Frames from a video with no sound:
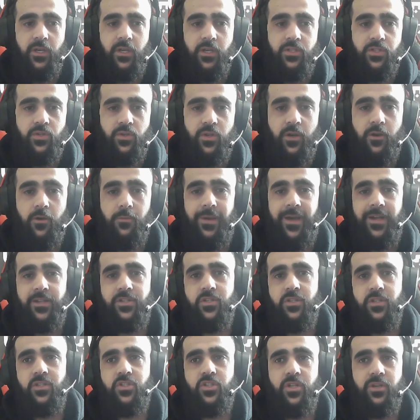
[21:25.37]
So now
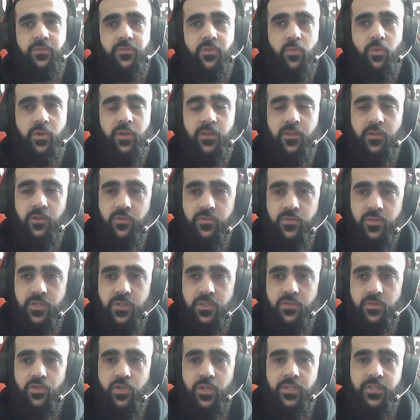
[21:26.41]
imagine each and every one of
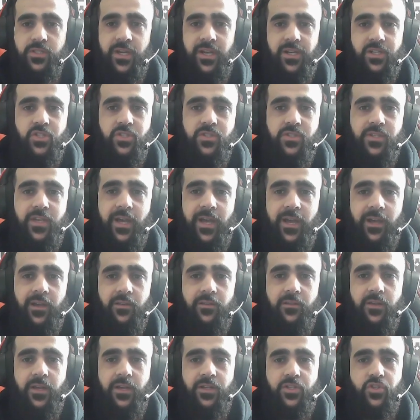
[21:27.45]
those transactions had
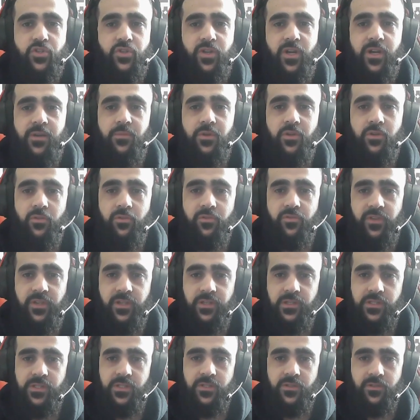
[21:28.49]
astronomical
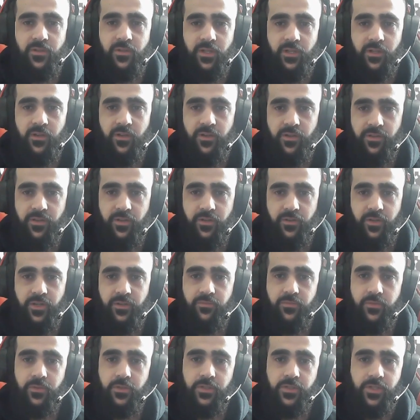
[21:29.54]
fees, like on Ethereum,
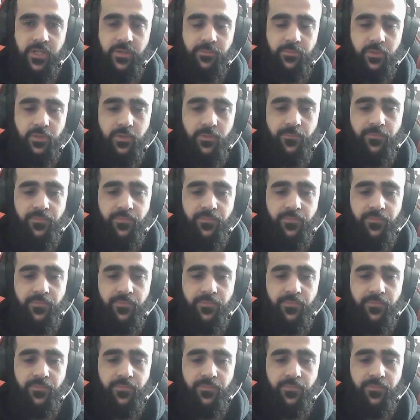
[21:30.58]
for example.